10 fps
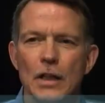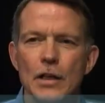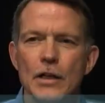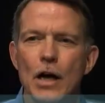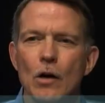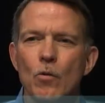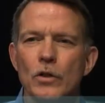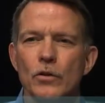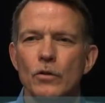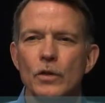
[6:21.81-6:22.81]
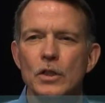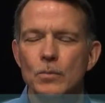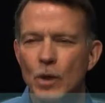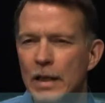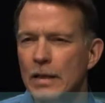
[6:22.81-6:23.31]
Now, I want you to
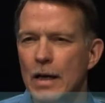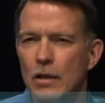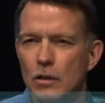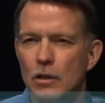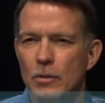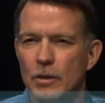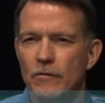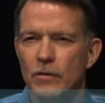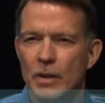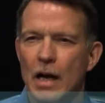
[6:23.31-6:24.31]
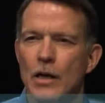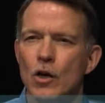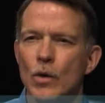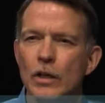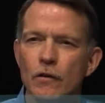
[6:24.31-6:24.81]
explain that a little bit for me. I
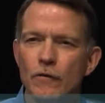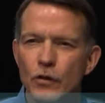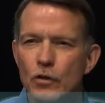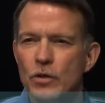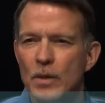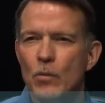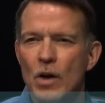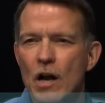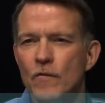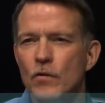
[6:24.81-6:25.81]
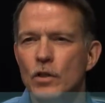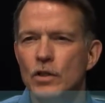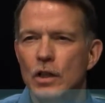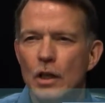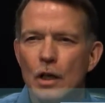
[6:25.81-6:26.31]
know it confused me when I first
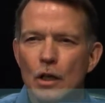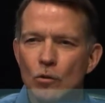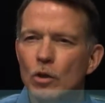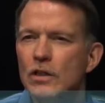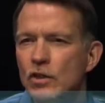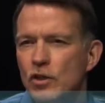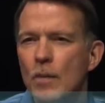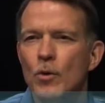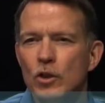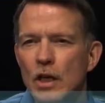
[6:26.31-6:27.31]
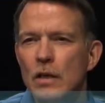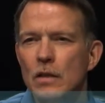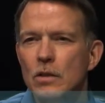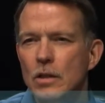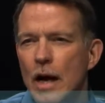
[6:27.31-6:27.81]
really stumbled on
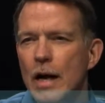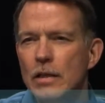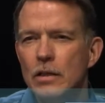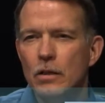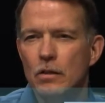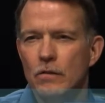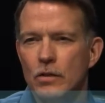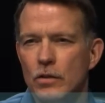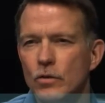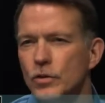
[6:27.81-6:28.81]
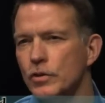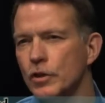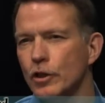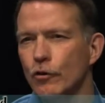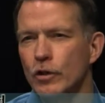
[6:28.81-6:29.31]
this idea of the Social
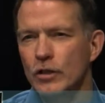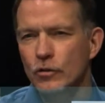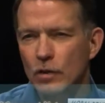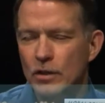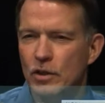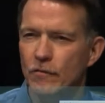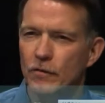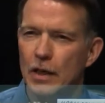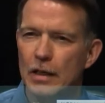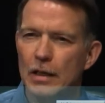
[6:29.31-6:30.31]
Security Trust Fund.